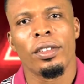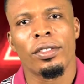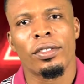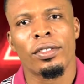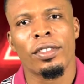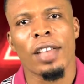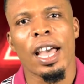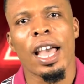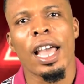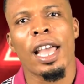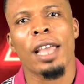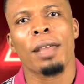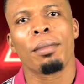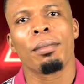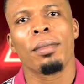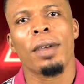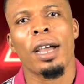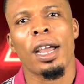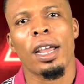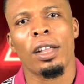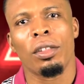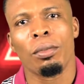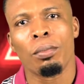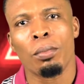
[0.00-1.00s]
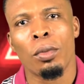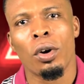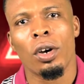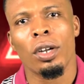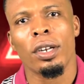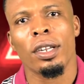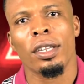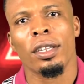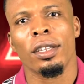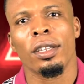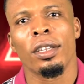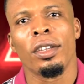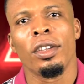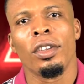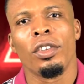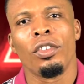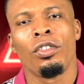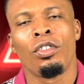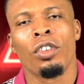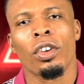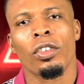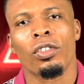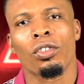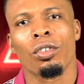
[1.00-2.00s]
time and money
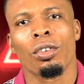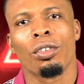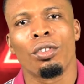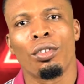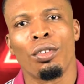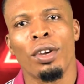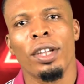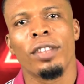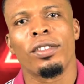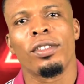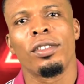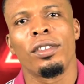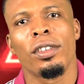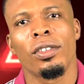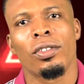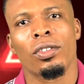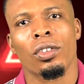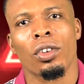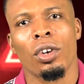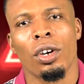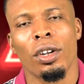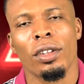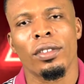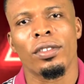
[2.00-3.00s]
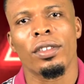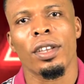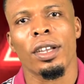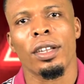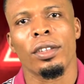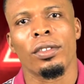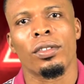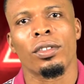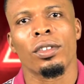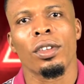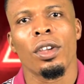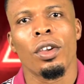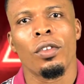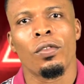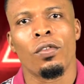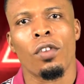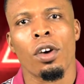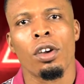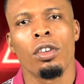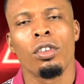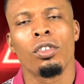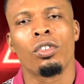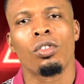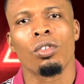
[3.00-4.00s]
just to create this content
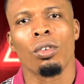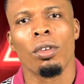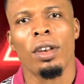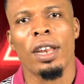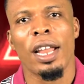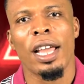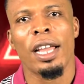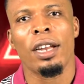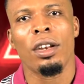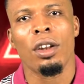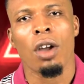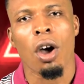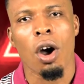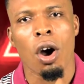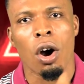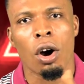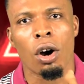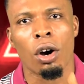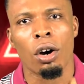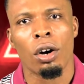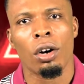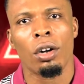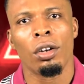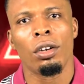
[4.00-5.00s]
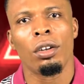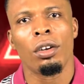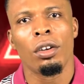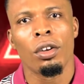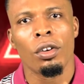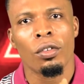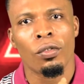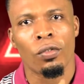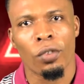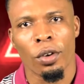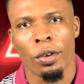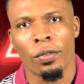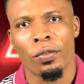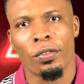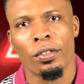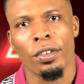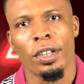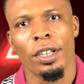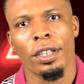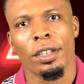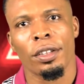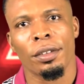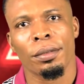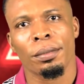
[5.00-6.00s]
for you to learn all for
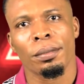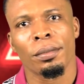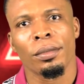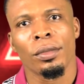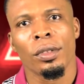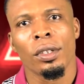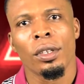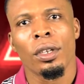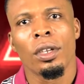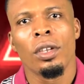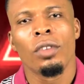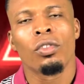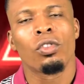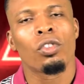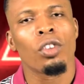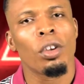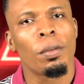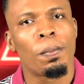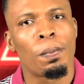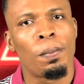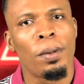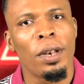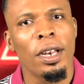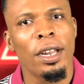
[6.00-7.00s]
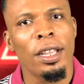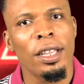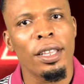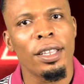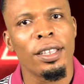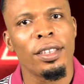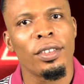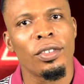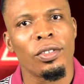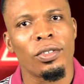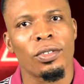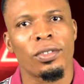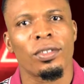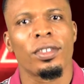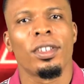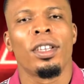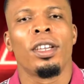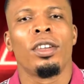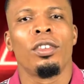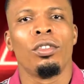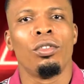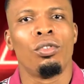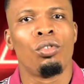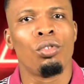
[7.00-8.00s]
free. So please
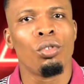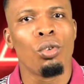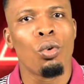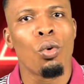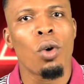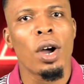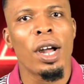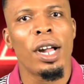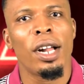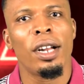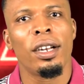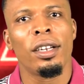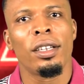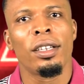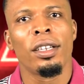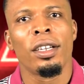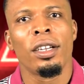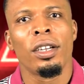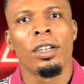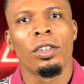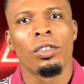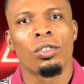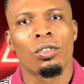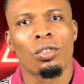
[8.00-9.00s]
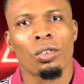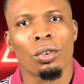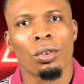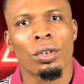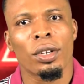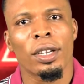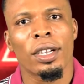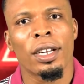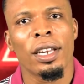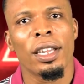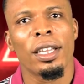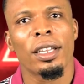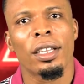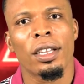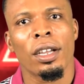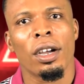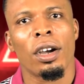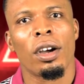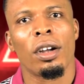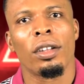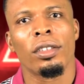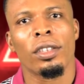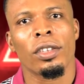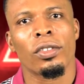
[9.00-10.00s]
do well to click
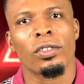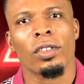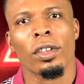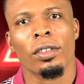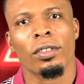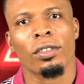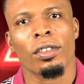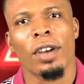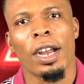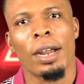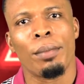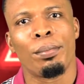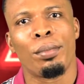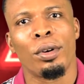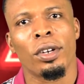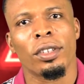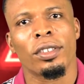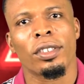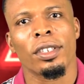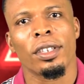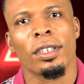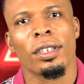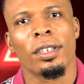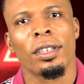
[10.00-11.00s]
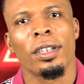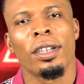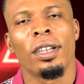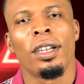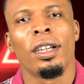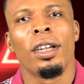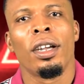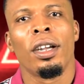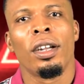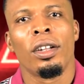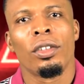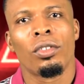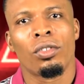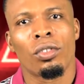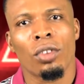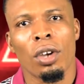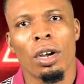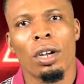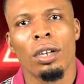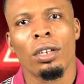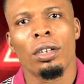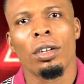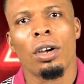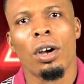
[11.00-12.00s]
on the subscribe button,
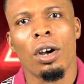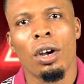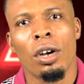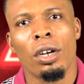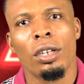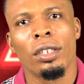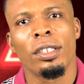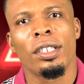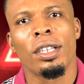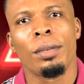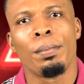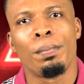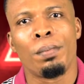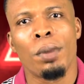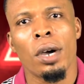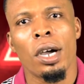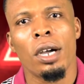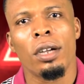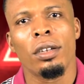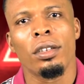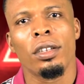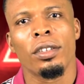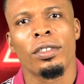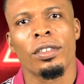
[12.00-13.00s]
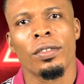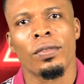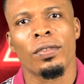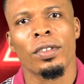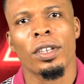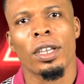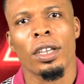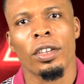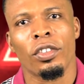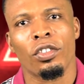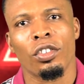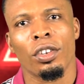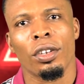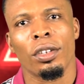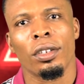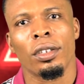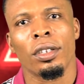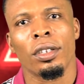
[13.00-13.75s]
turn on the bell notification